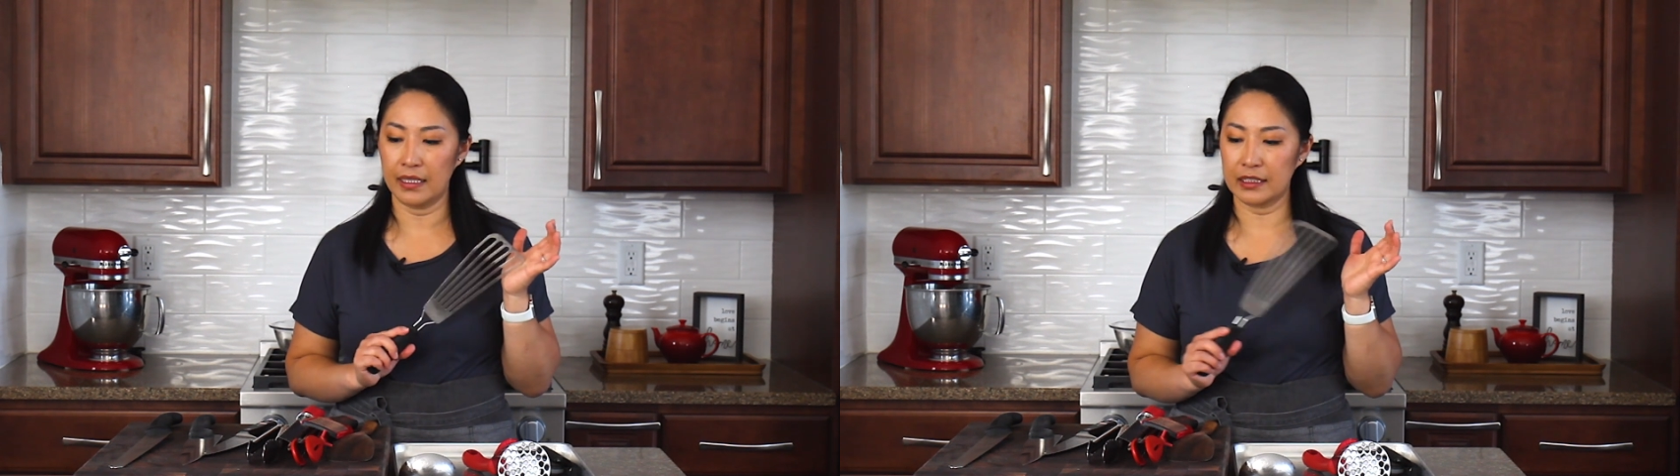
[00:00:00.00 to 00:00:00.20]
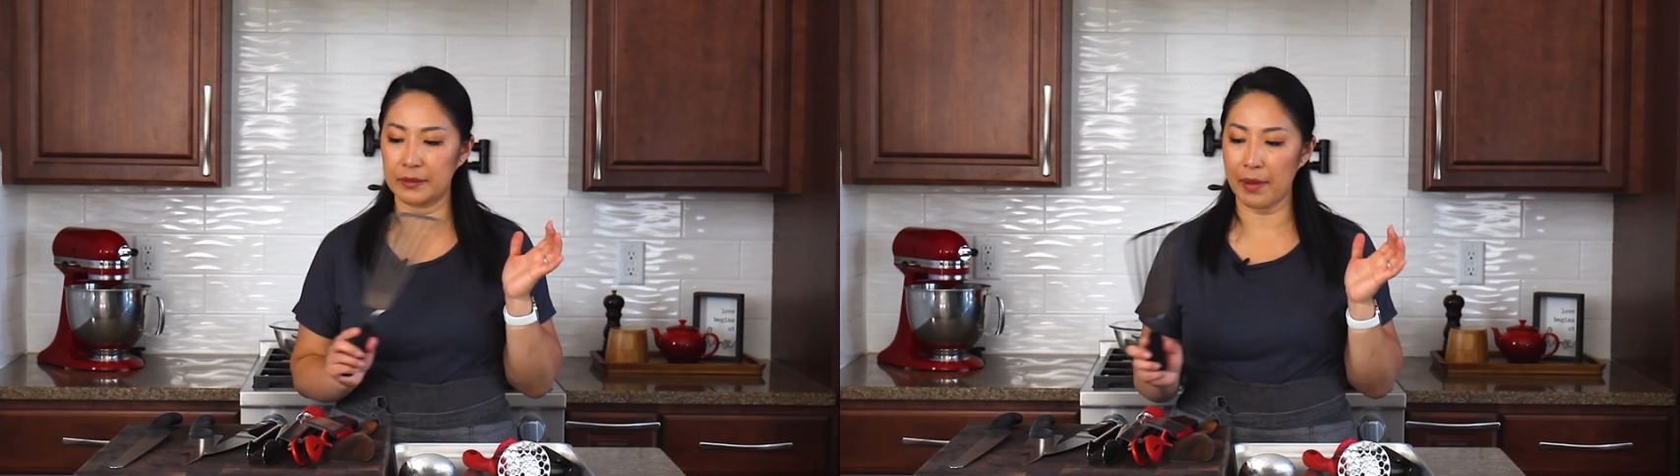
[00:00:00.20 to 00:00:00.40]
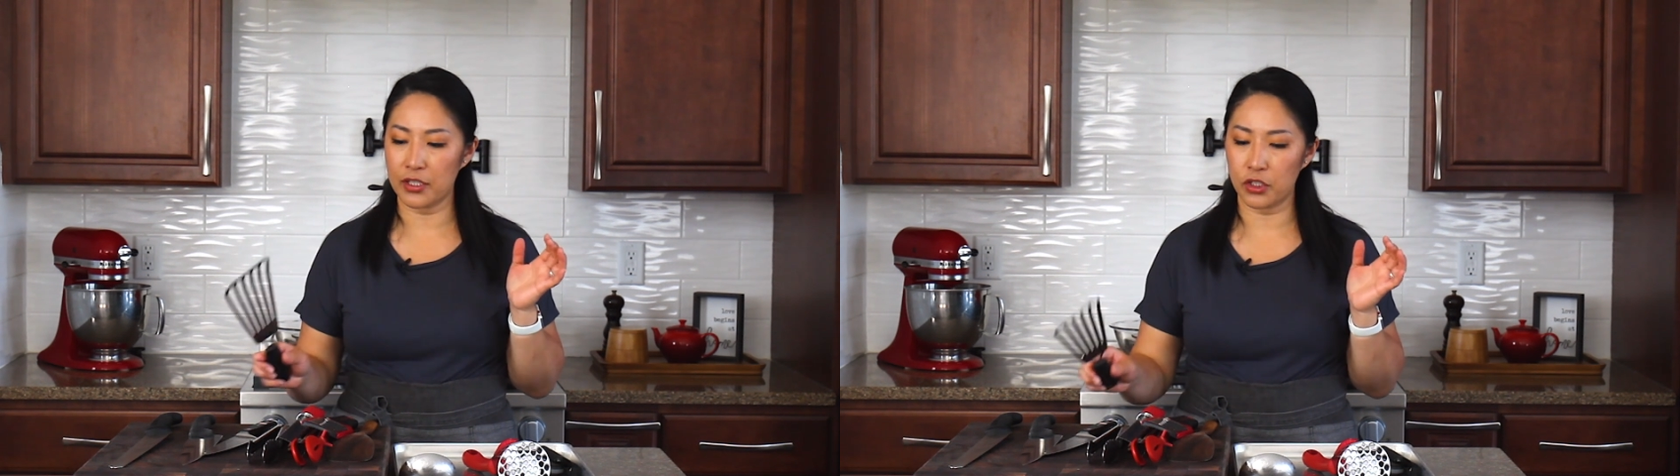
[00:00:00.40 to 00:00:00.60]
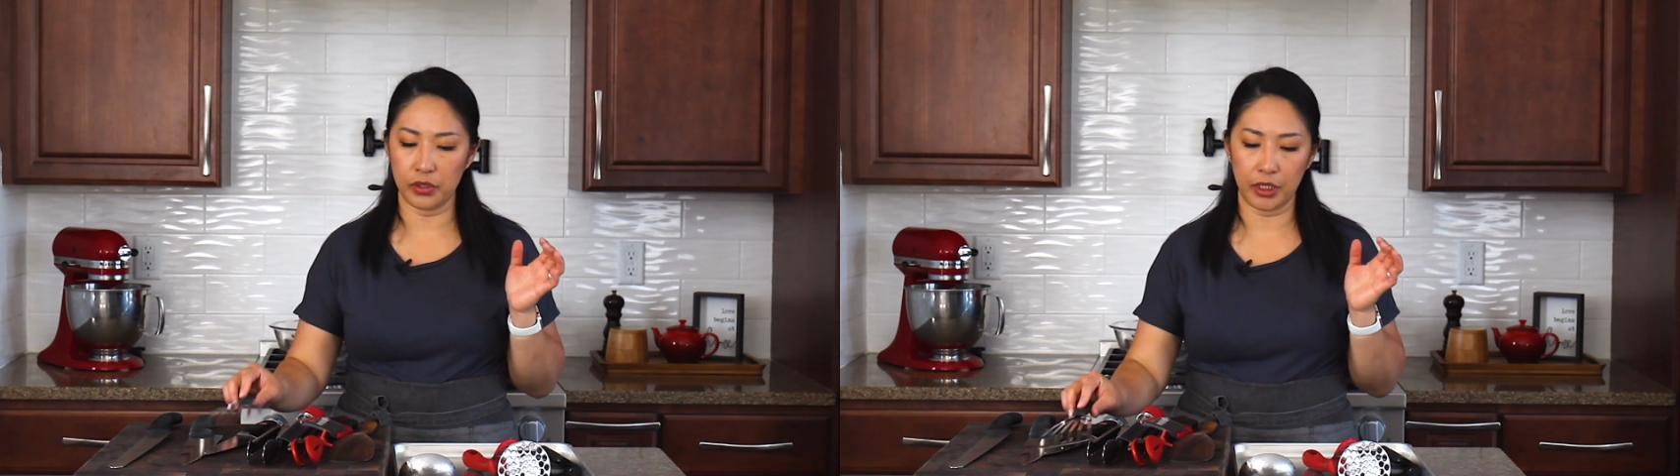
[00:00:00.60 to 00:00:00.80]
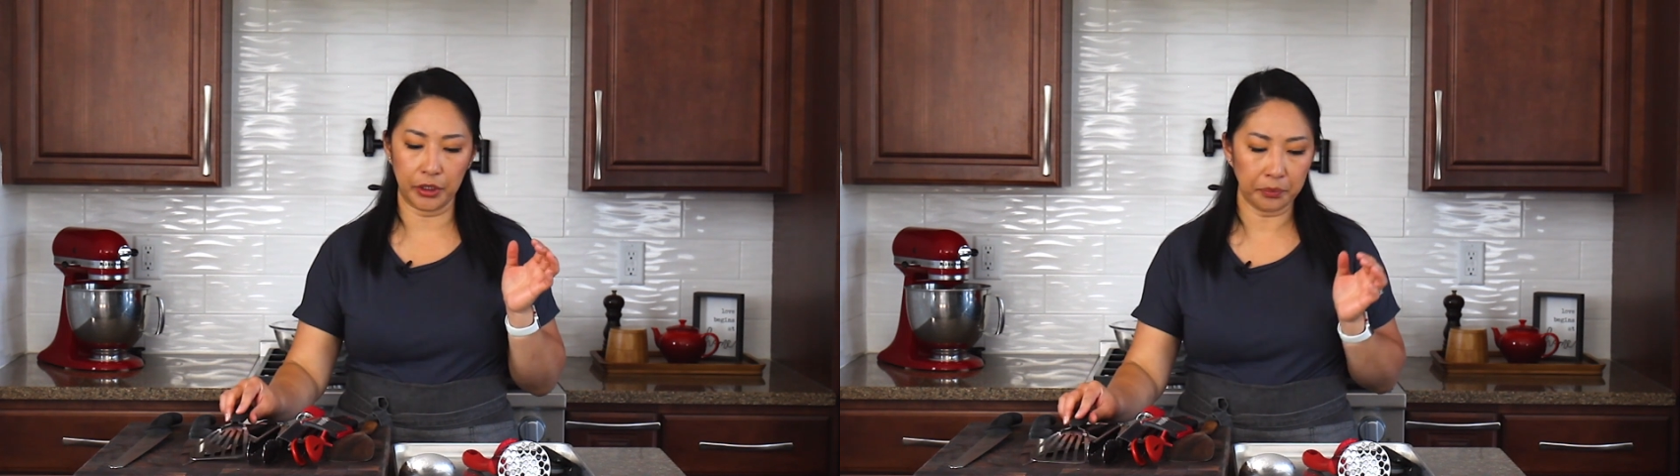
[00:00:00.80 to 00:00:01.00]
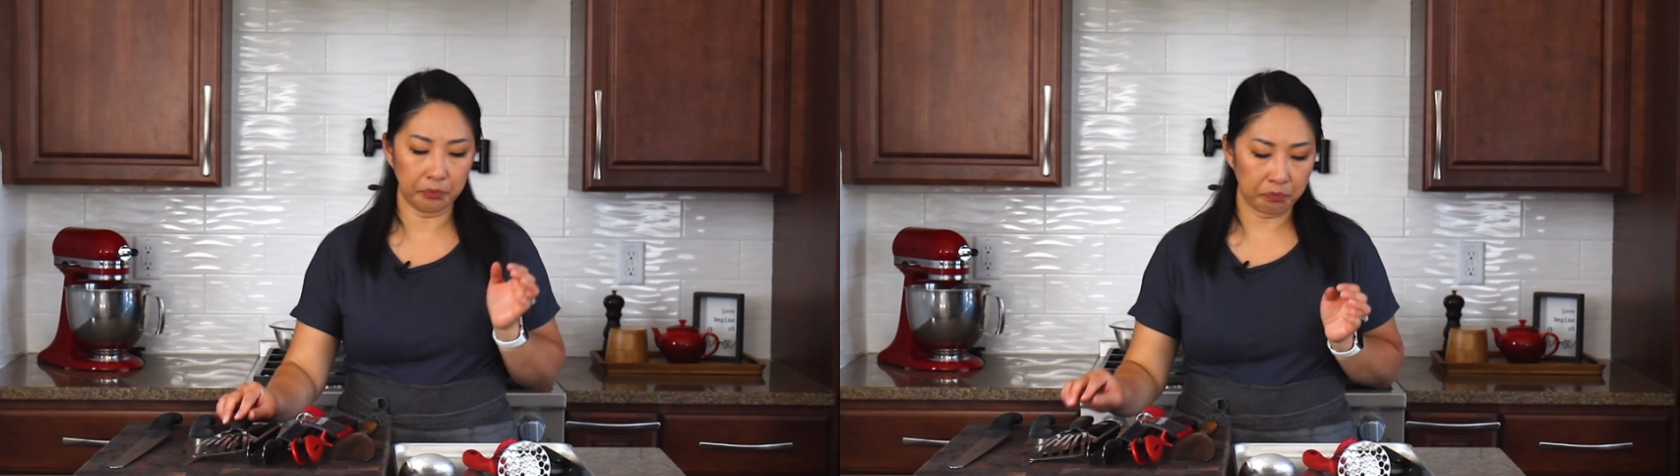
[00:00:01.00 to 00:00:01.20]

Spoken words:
spatula.